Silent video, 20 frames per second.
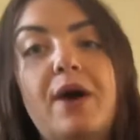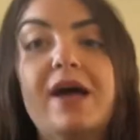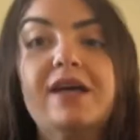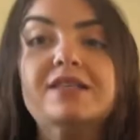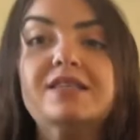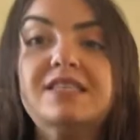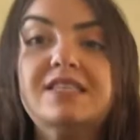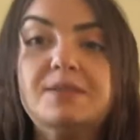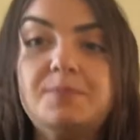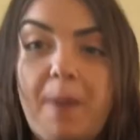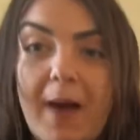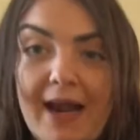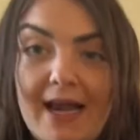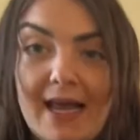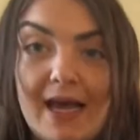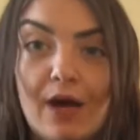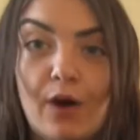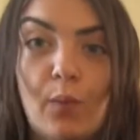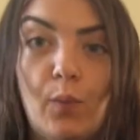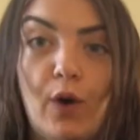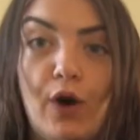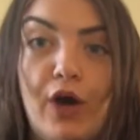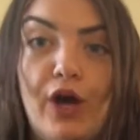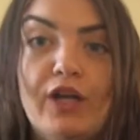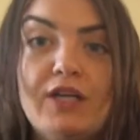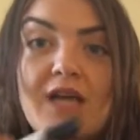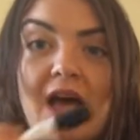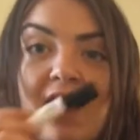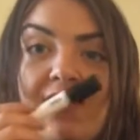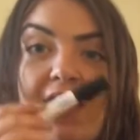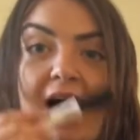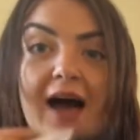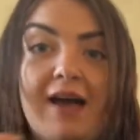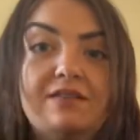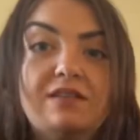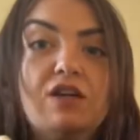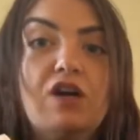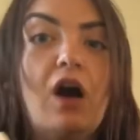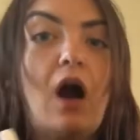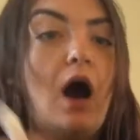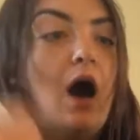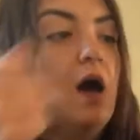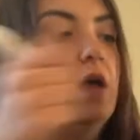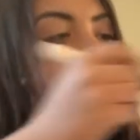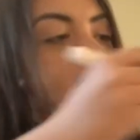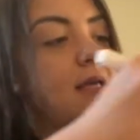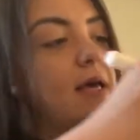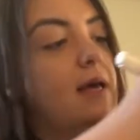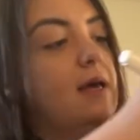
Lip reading: at spelling a word that has got